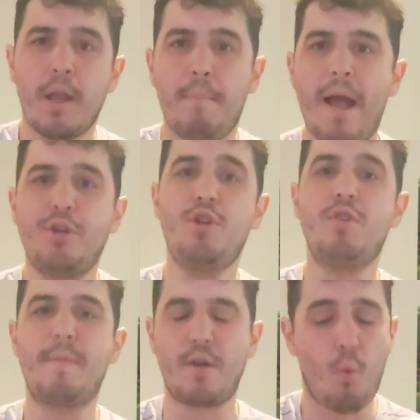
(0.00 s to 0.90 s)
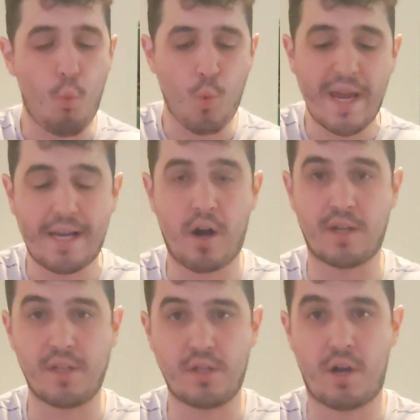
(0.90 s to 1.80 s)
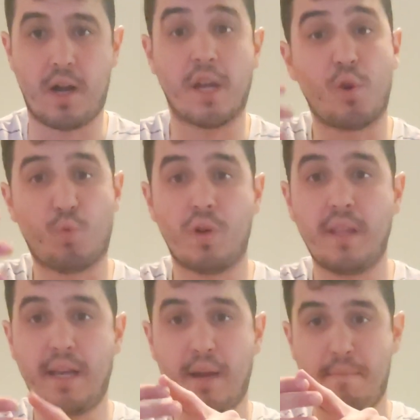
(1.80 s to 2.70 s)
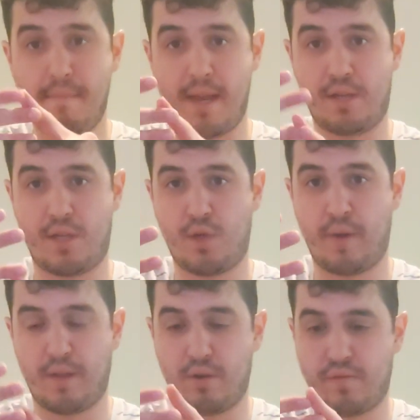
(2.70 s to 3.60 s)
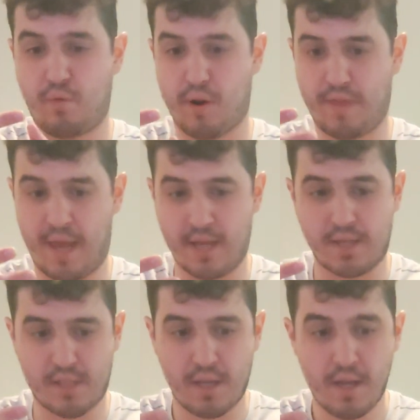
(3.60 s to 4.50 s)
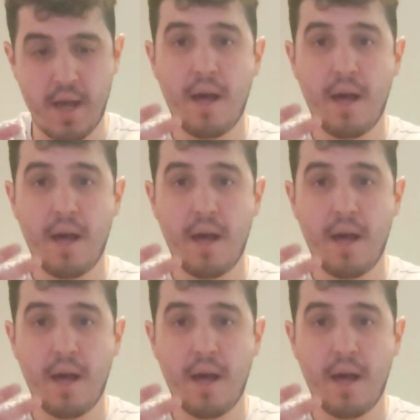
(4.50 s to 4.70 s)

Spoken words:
Imagine you spend a week on a song and you really commit to doing those 4 things.